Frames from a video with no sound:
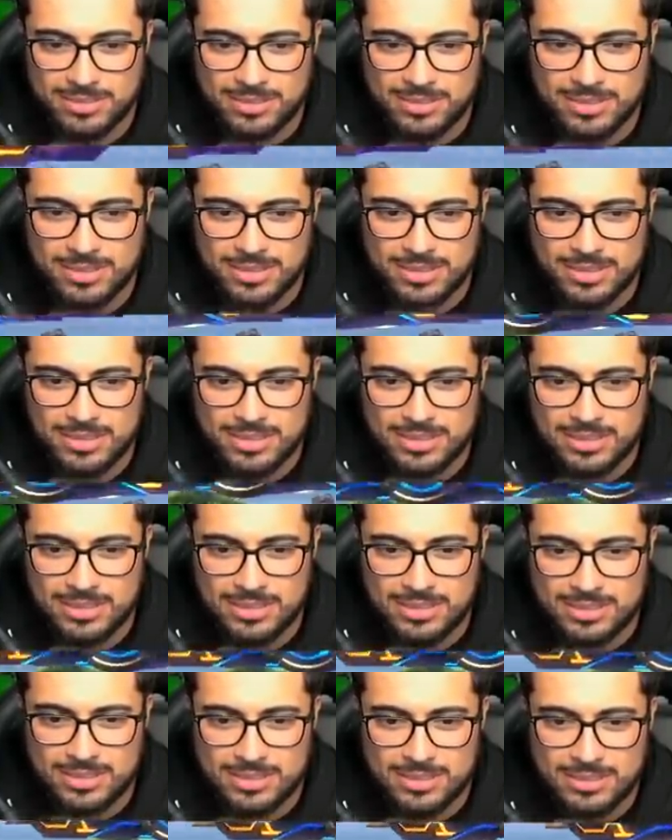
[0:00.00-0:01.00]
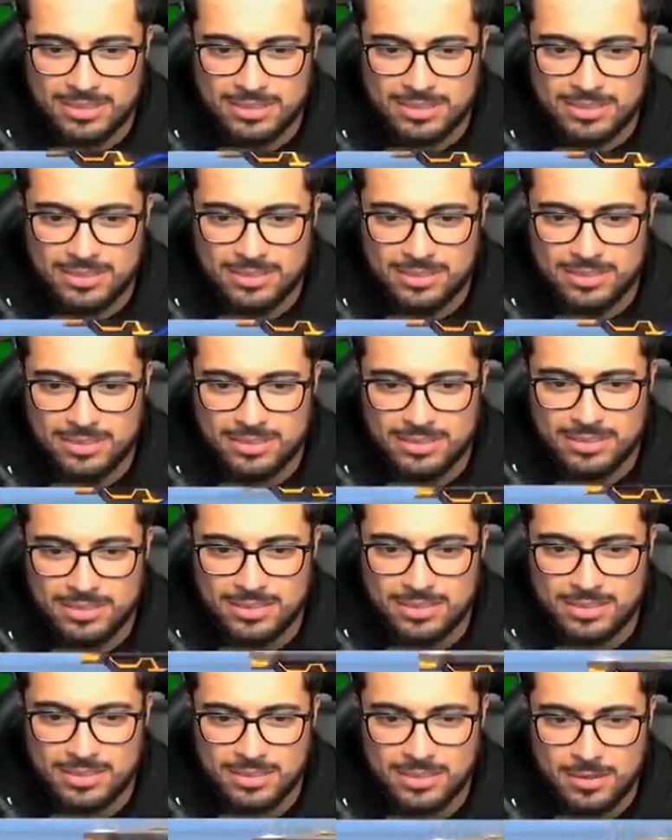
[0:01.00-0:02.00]

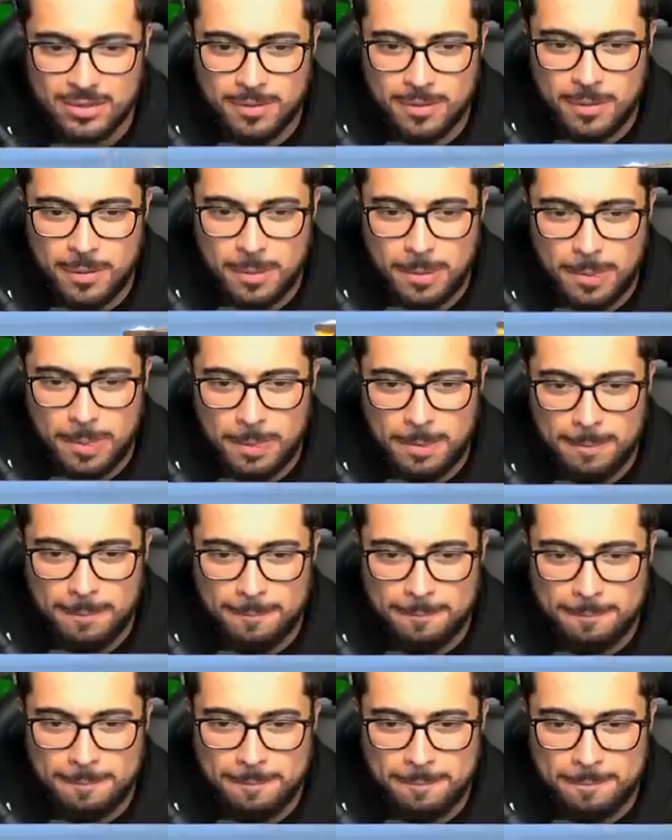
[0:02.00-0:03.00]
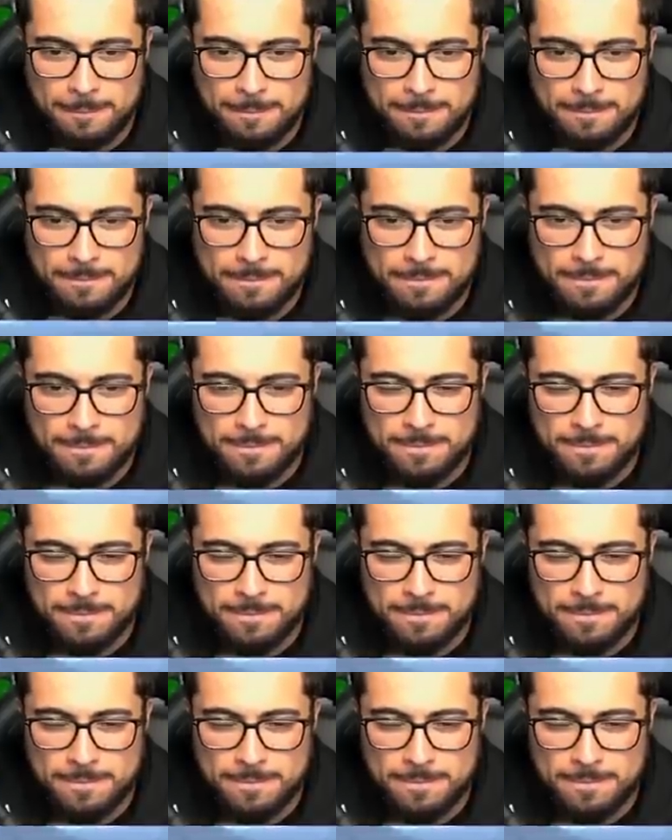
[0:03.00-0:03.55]
Nobody speaks.